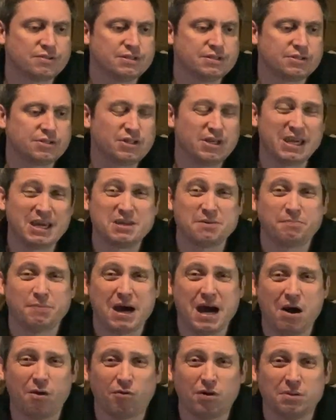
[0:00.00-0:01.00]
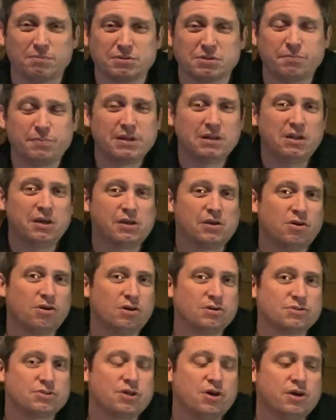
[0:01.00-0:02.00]
And you get your power-ups a bit like
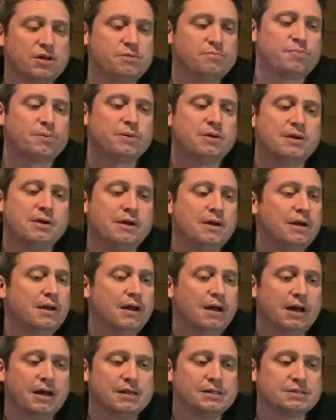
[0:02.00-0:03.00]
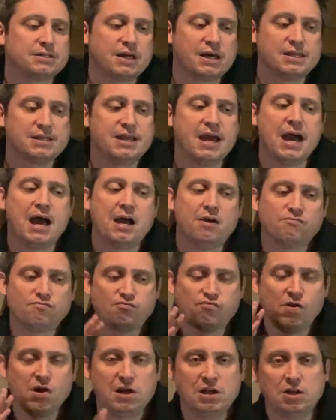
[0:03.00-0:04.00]
R-Type. And yeah,
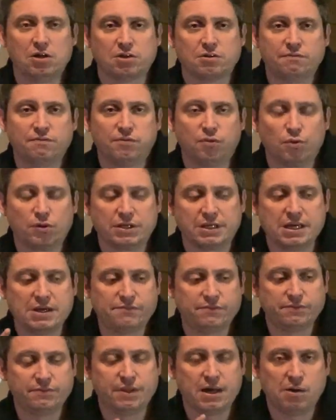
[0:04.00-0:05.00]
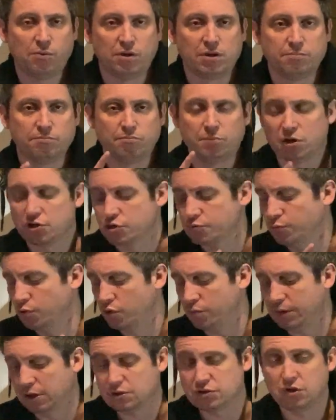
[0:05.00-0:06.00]
really looking forward to giving that one much
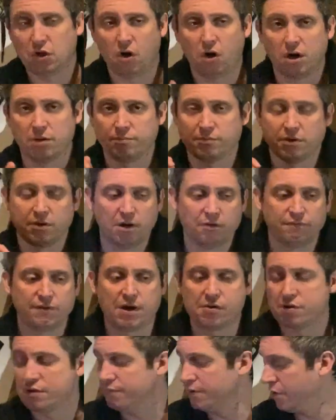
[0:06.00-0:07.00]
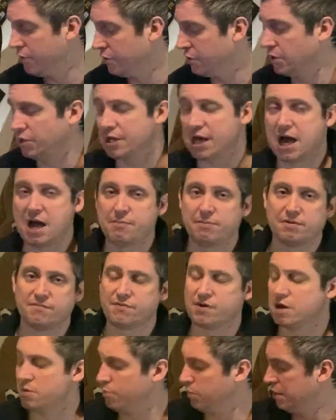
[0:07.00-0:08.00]
more of my time. A very good game, and I'm
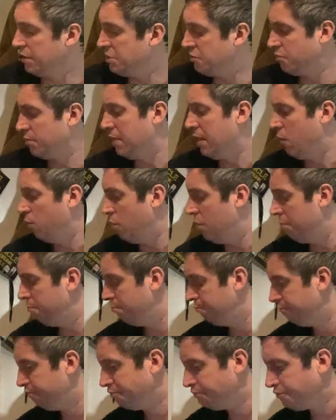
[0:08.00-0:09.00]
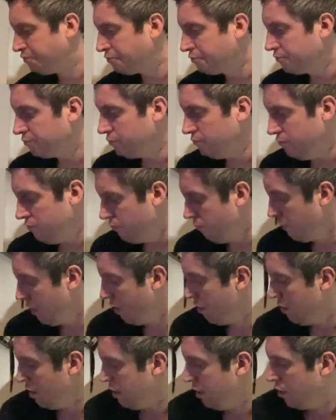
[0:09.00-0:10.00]
very pleased with that one.
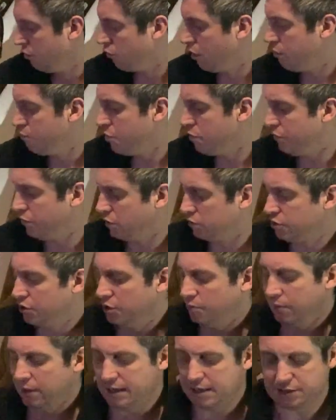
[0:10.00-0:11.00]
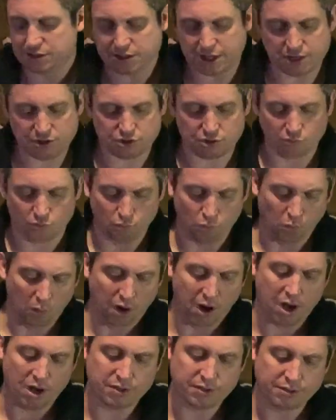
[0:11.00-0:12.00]
Right, moving on to the PlayStation
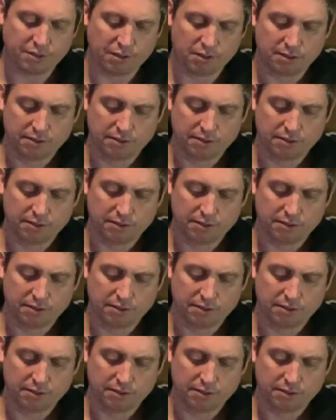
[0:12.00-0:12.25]
1.